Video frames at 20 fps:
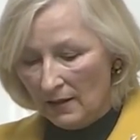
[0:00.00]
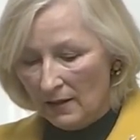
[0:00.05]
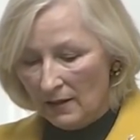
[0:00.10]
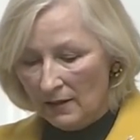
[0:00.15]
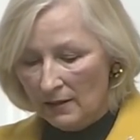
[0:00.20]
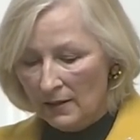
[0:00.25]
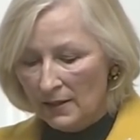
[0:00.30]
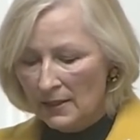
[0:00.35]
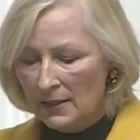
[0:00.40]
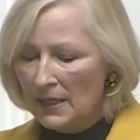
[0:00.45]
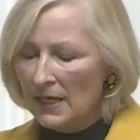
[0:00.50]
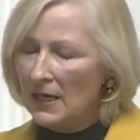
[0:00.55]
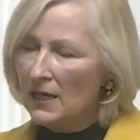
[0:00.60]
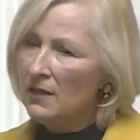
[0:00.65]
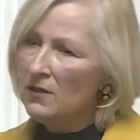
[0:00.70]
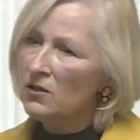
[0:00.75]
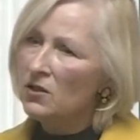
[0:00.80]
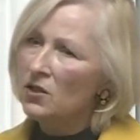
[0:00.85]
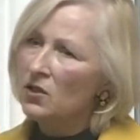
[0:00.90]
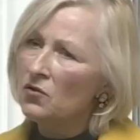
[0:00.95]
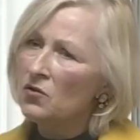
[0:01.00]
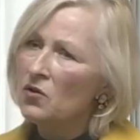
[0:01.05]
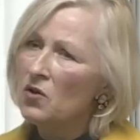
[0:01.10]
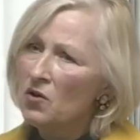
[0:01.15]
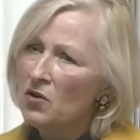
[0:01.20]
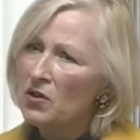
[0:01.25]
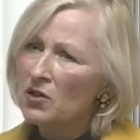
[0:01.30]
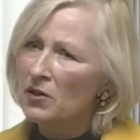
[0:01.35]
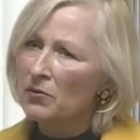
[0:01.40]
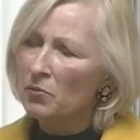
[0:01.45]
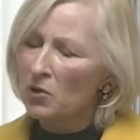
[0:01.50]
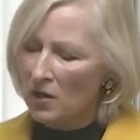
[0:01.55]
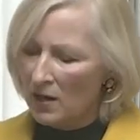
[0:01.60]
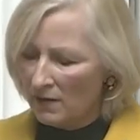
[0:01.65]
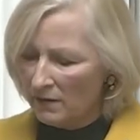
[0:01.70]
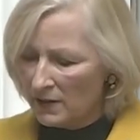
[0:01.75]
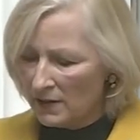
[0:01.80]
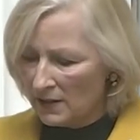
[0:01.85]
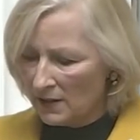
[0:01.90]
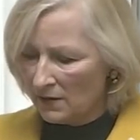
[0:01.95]
"Nadine, do you know your
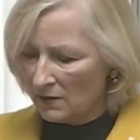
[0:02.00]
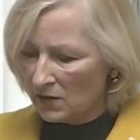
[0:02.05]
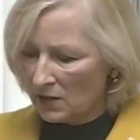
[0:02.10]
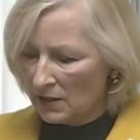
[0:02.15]
province of